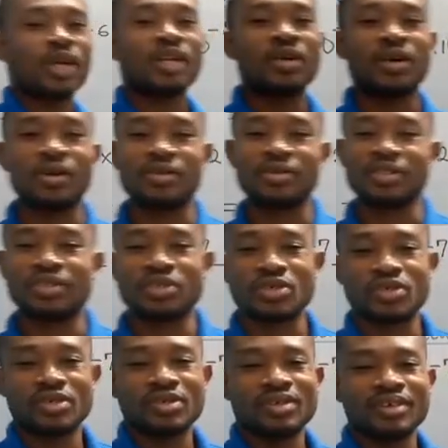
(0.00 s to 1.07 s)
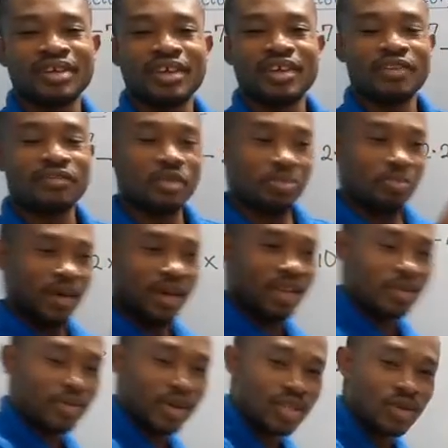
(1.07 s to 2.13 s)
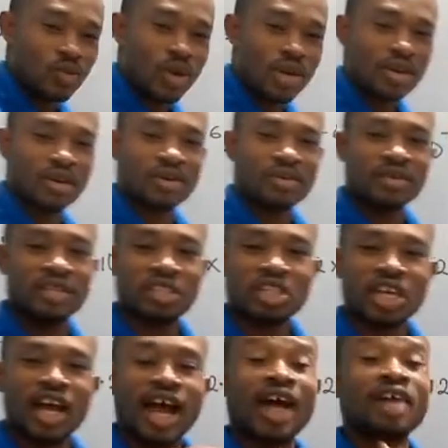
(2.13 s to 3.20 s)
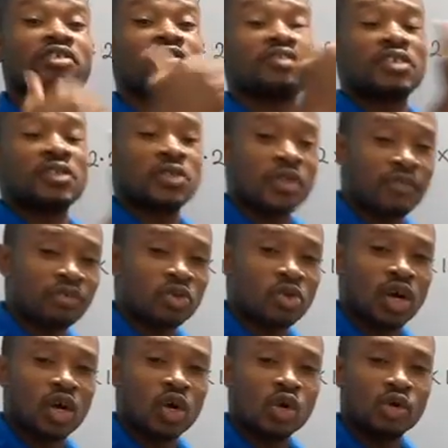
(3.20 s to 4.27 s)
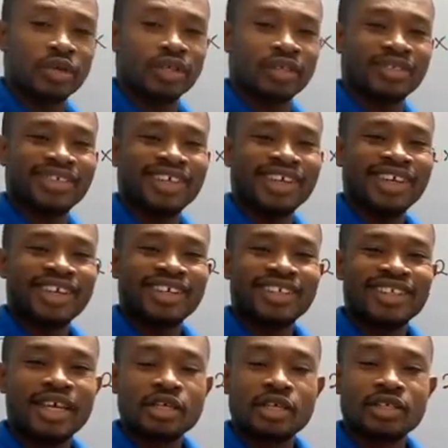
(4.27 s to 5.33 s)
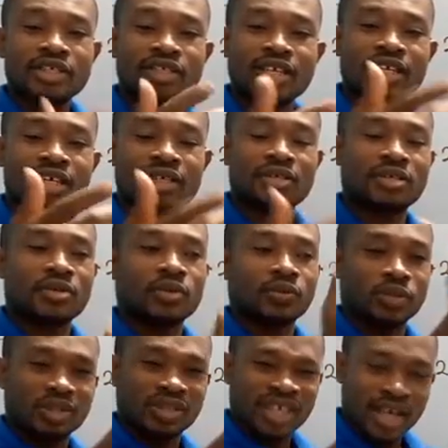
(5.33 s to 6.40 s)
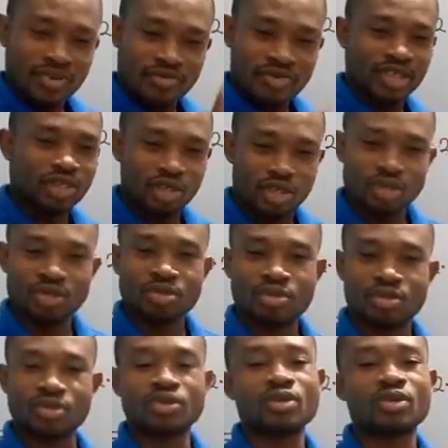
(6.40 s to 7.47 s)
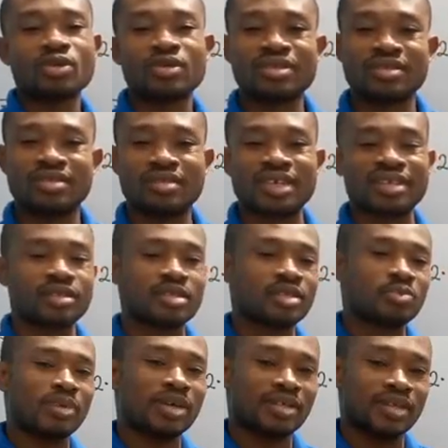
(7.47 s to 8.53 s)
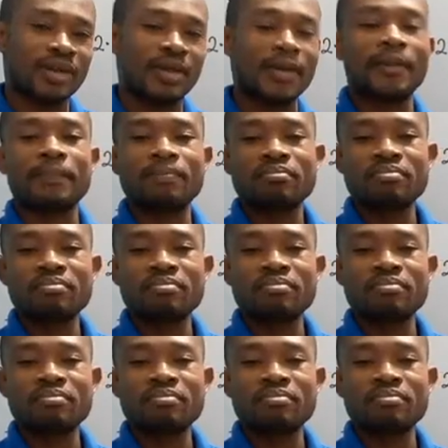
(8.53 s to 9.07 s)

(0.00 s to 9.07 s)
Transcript: 1 orange. If you pay the person 1 orange, out of the 7 you are owing, then your debt will now reduce to 6 per se.